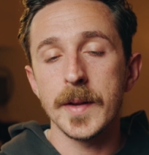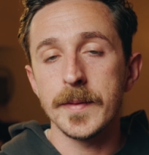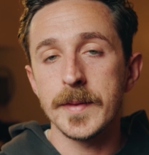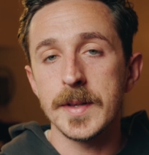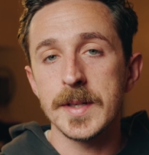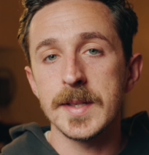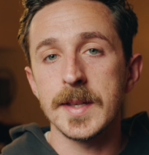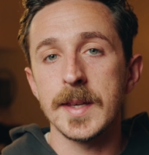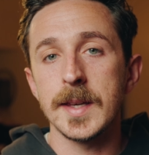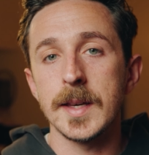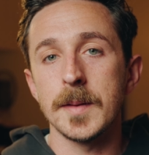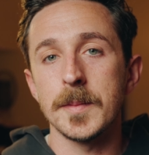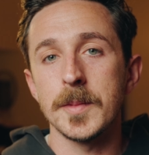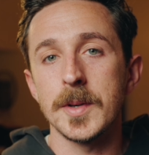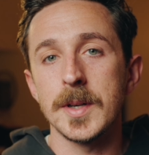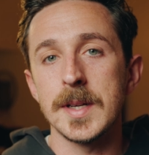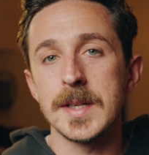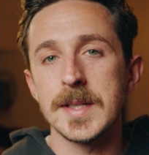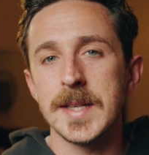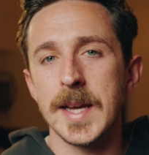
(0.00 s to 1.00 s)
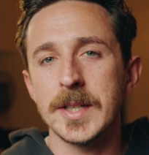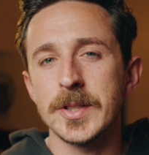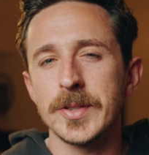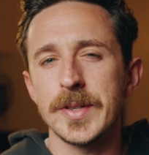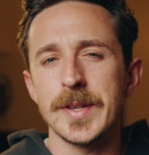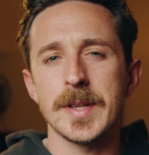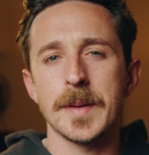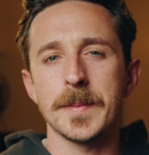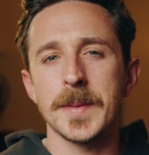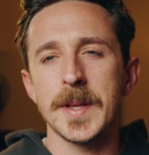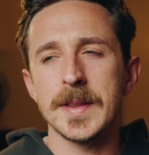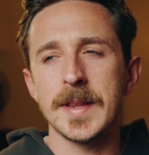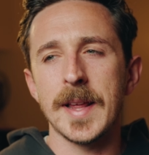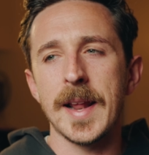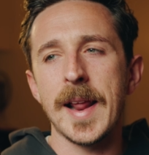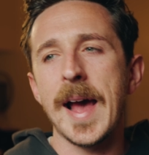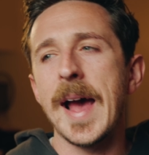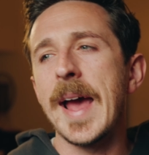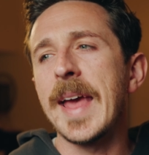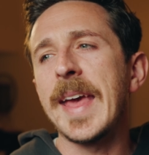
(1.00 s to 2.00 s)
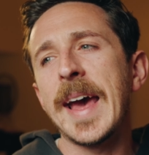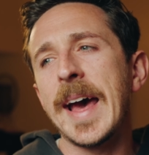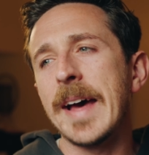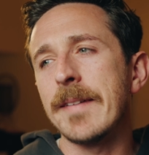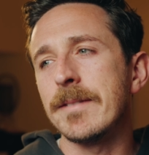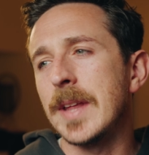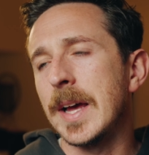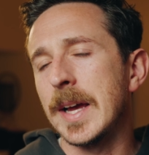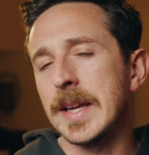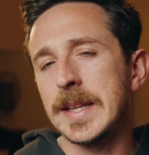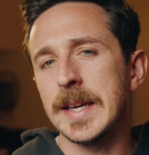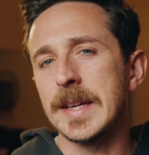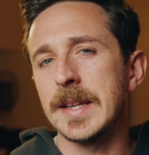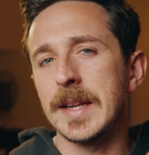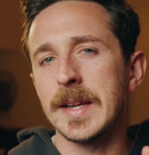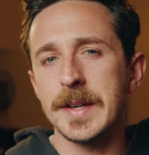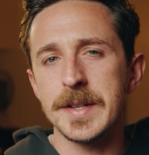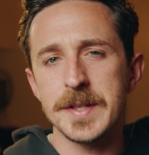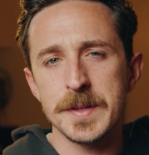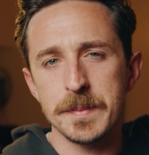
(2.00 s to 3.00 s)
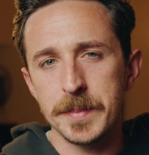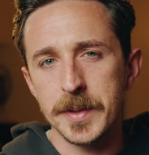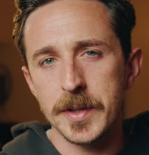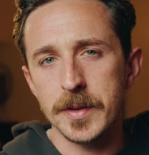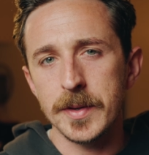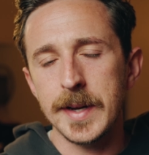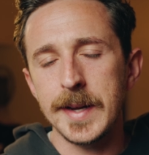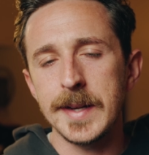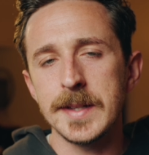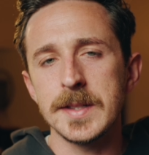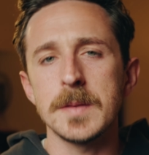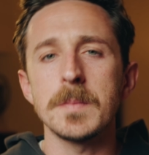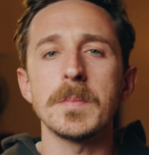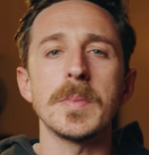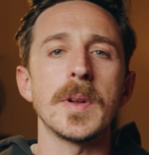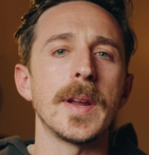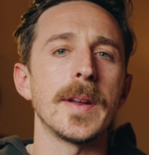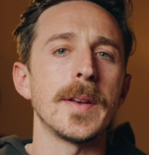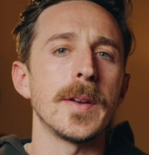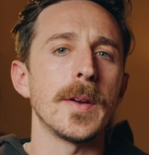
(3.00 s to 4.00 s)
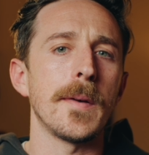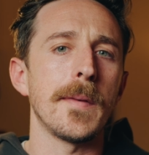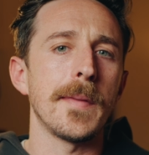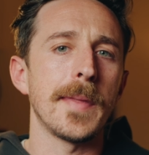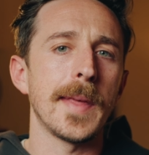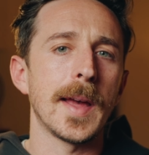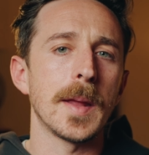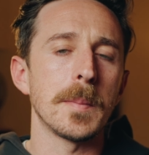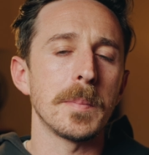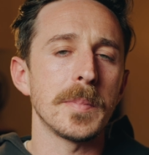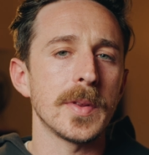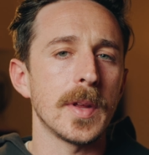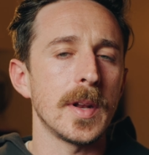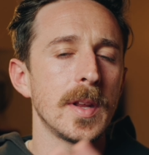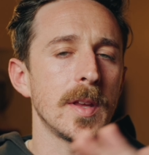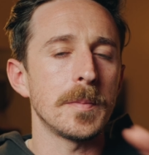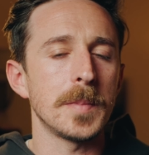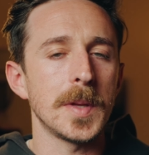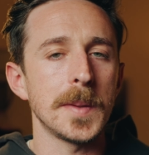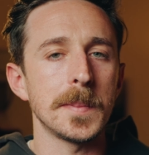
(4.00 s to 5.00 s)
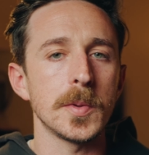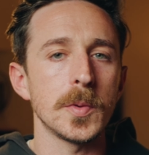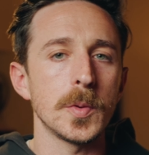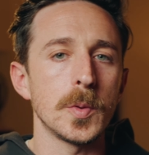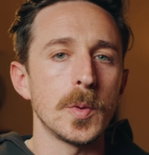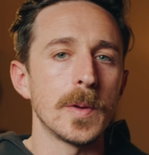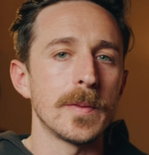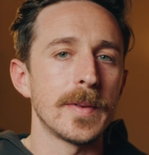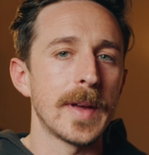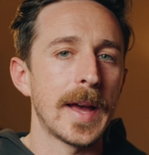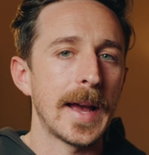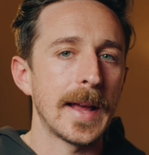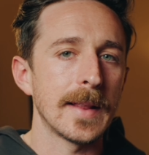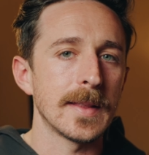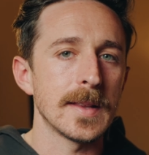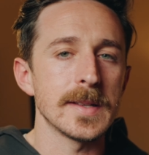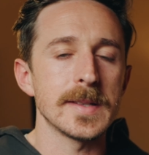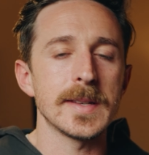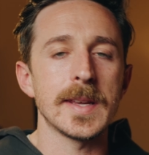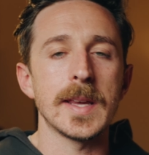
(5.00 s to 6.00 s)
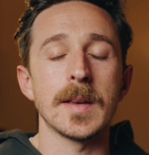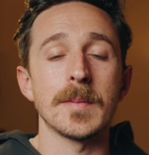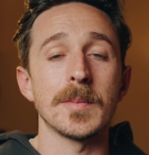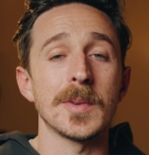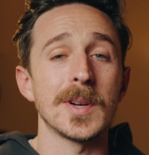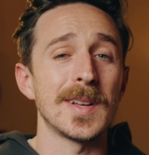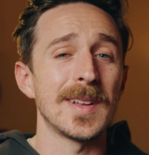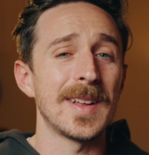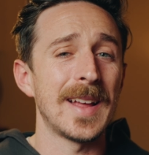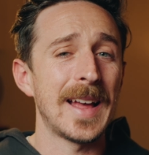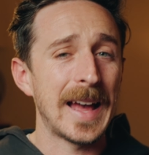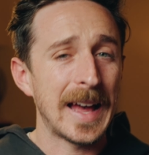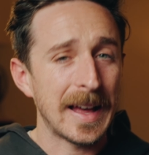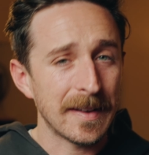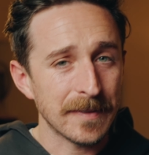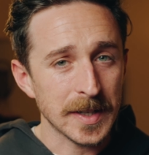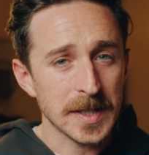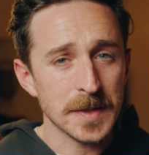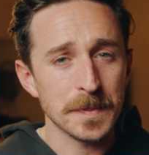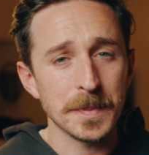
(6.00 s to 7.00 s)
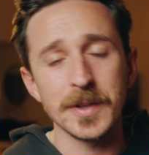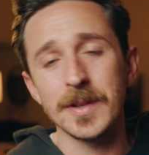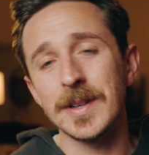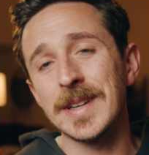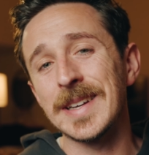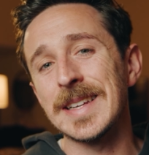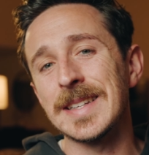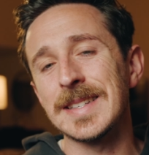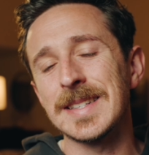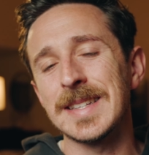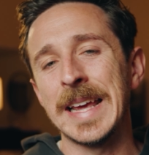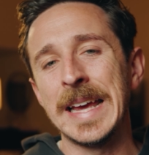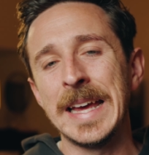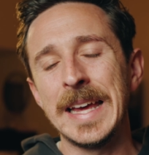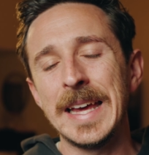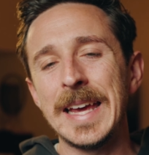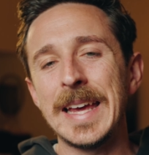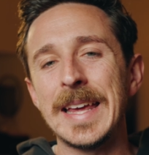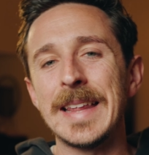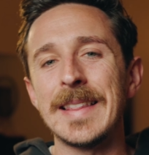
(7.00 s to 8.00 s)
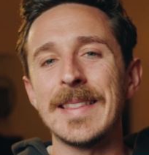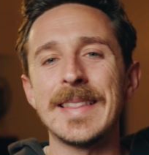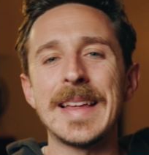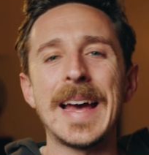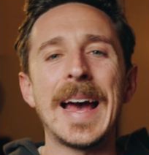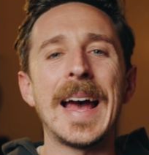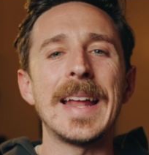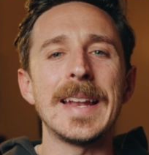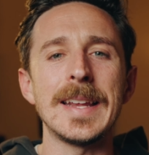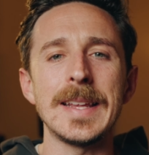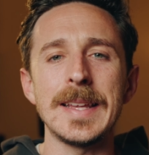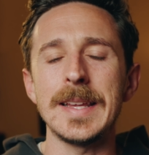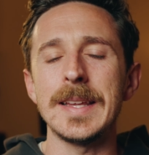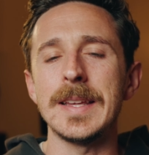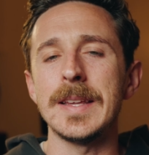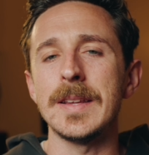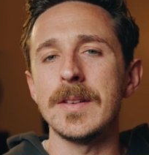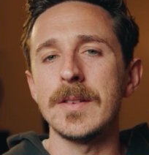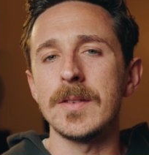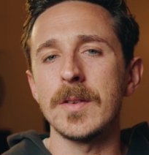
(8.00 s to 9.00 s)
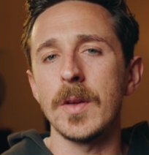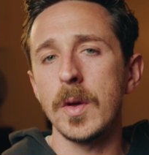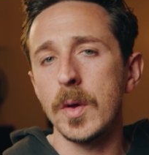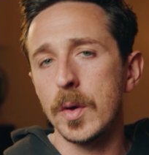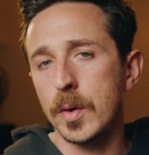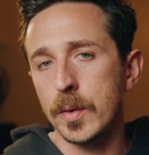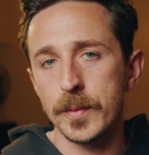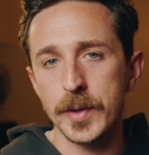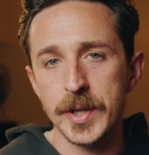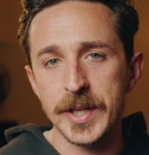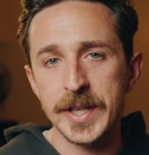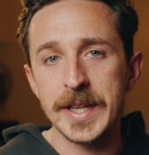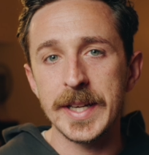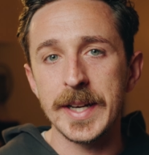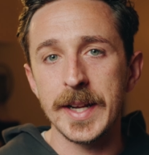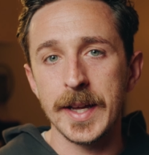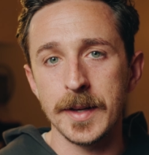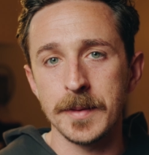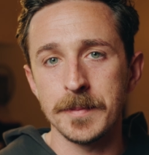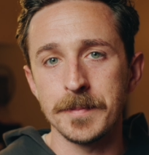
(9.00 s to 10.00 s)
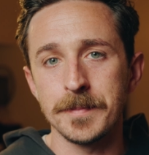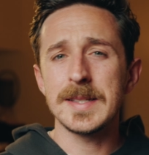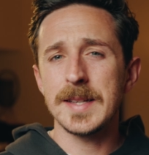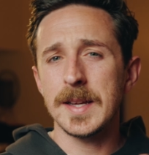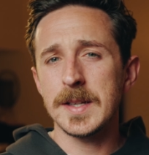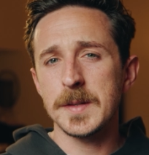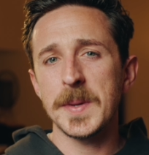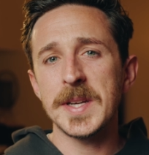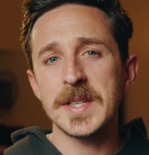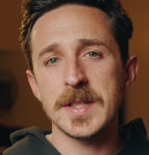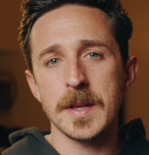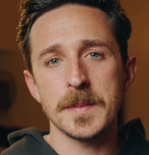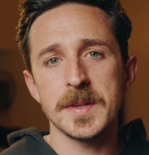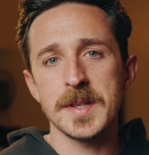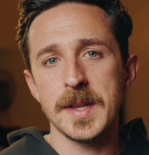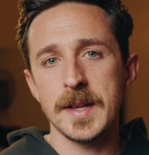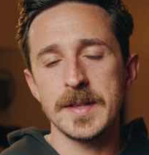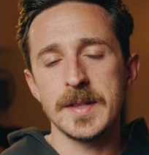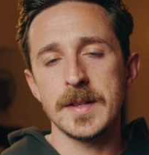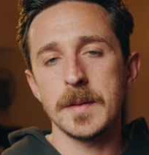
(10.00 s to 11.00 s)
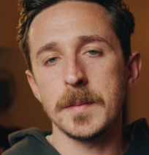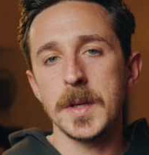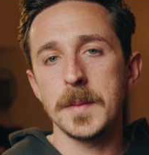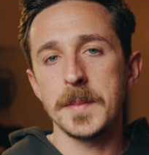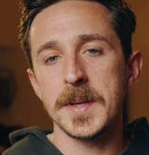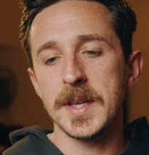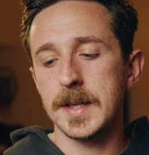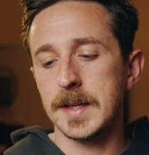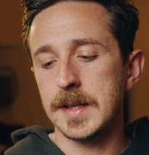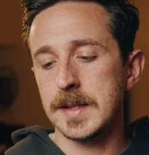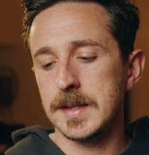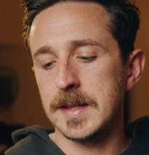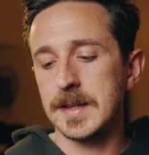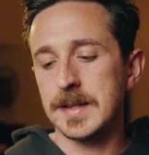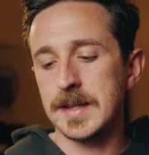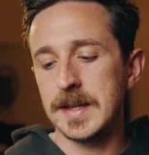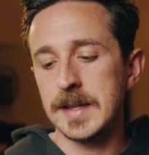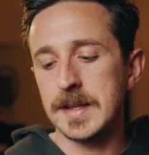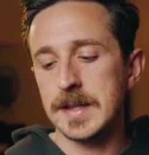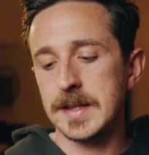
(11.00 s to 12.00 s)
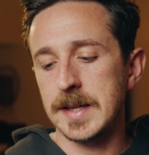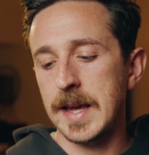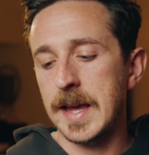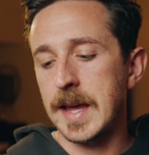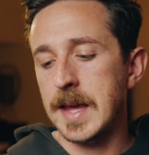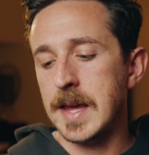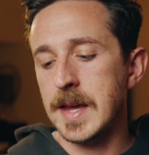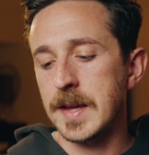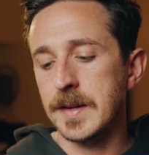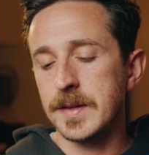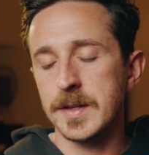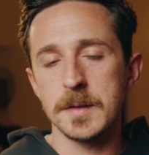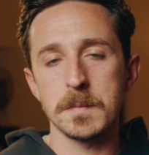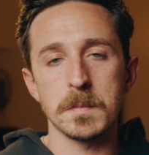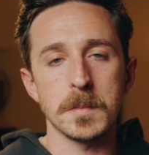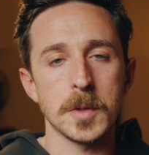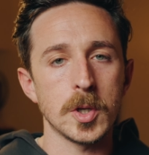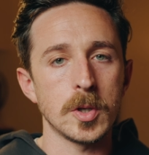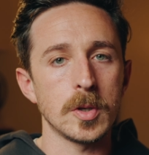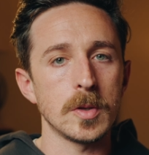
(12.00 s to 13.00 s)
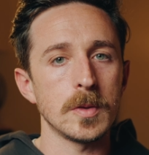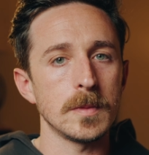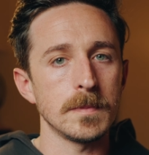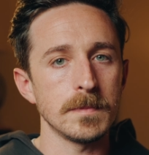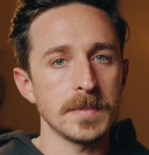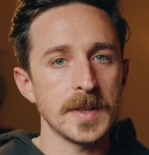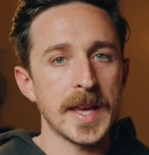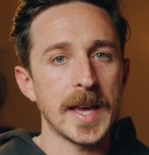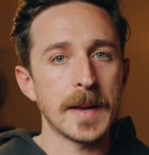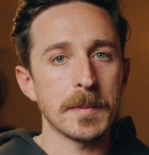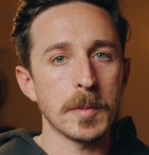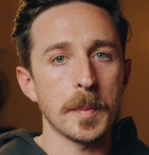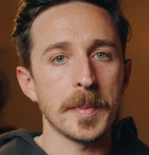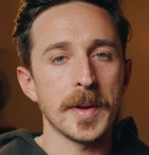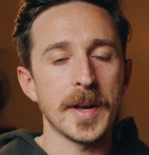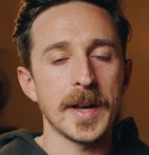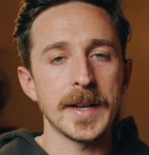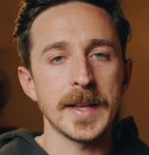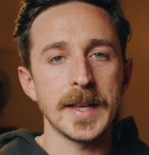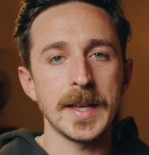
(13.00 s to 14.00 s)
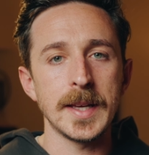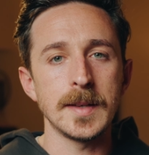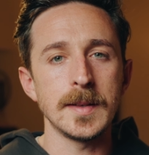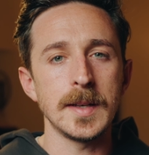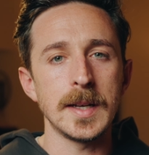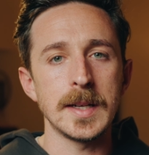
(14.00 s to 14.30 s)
of this camera is actually something that I have not yet experienced, but I know that plenty of people who have had this camera have experienced, and that is overheating. Now, this does make some sense to me because this is a small camera body.